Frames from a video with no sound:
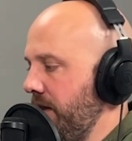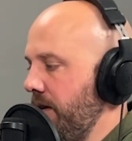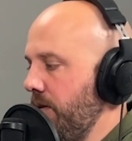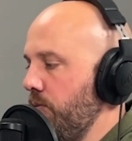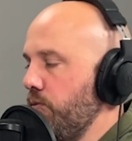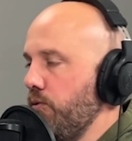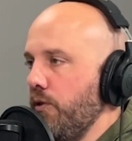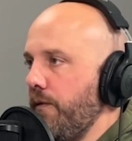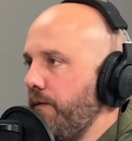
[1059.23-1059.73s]

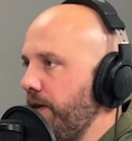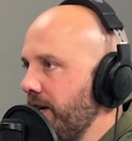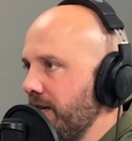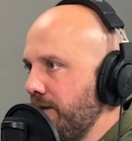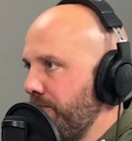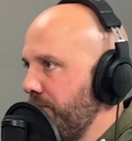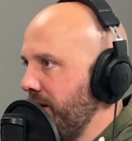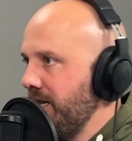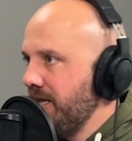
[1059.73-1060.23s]
roofing
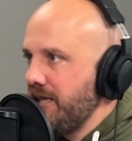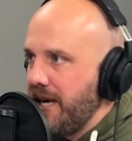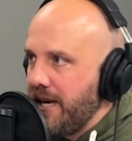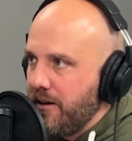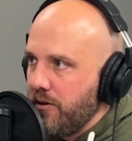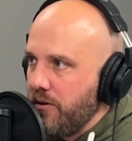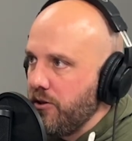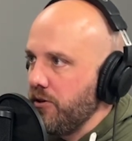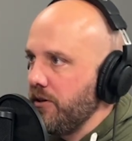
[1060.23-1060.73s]
is pretty
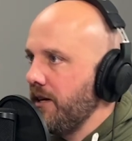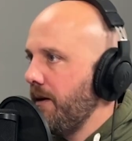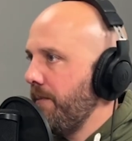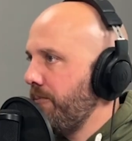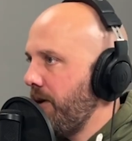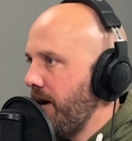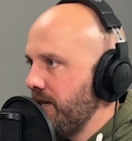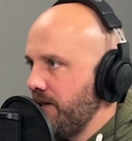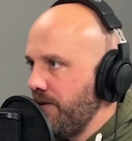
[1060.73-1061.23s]
standard. You can get
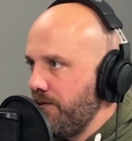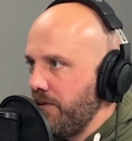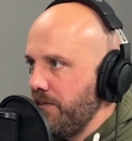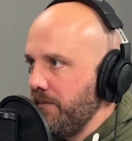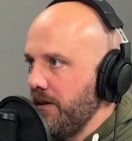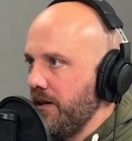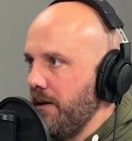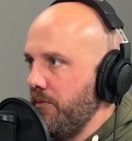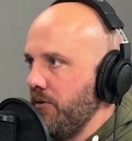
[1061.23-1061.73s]
pricing
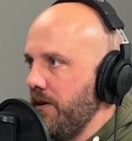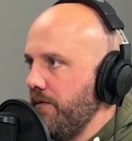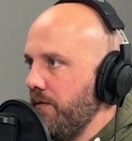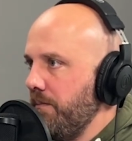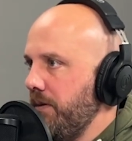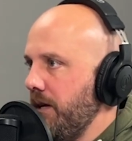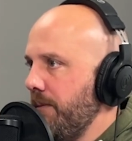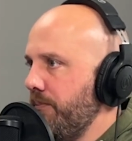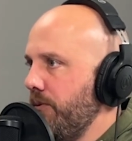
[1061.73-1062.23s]
from a couple
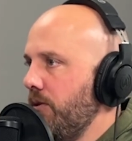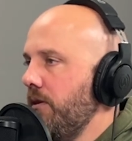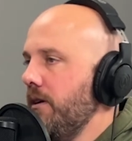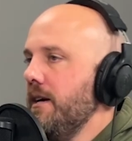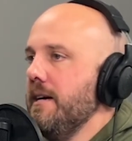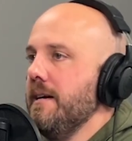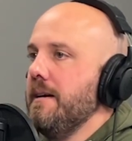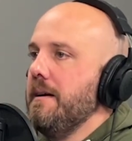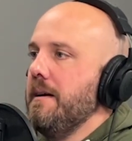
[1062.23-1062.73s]
different people,
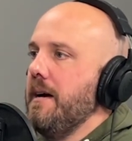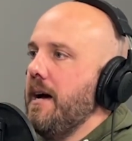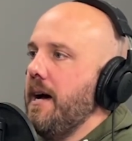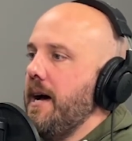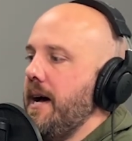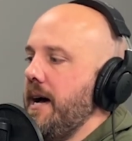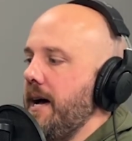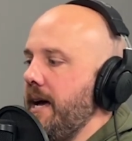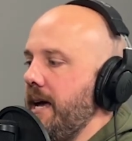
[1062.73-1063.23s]

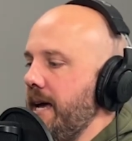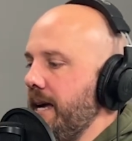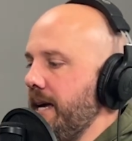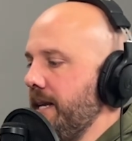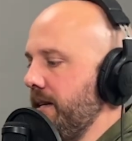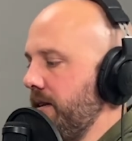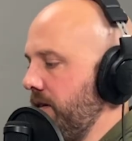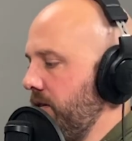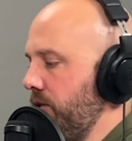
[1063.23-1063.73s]

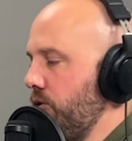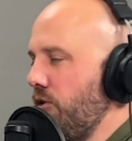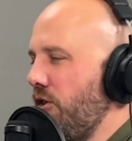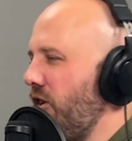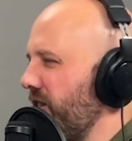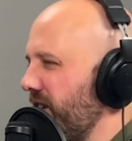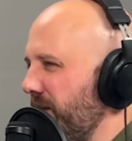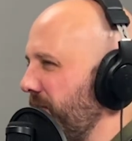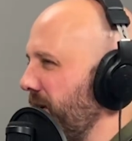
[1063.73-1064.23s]
and they're
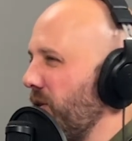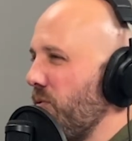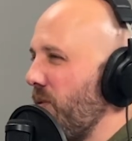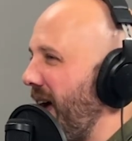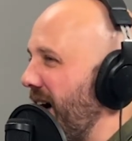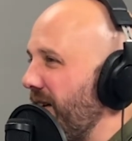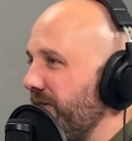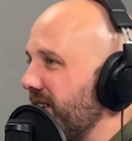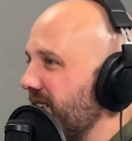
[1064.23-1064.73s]
all going to be
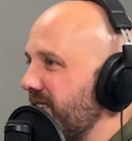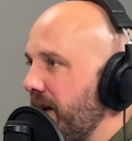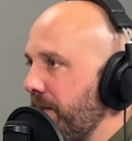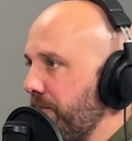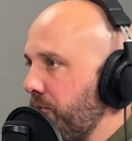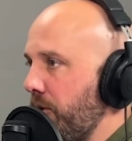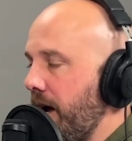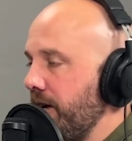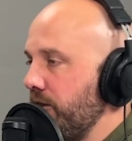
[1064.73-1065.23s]
around the same
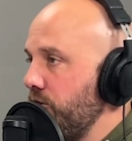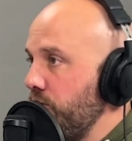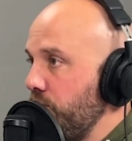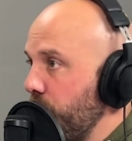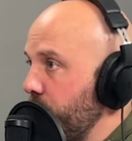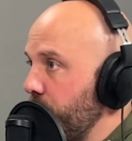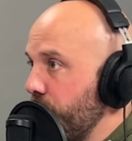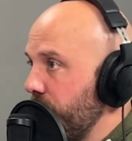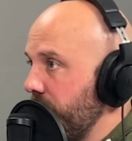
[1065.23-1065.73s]
price
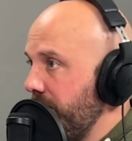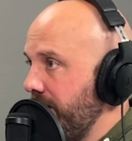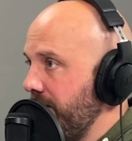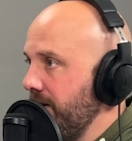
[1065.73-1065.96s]
usually,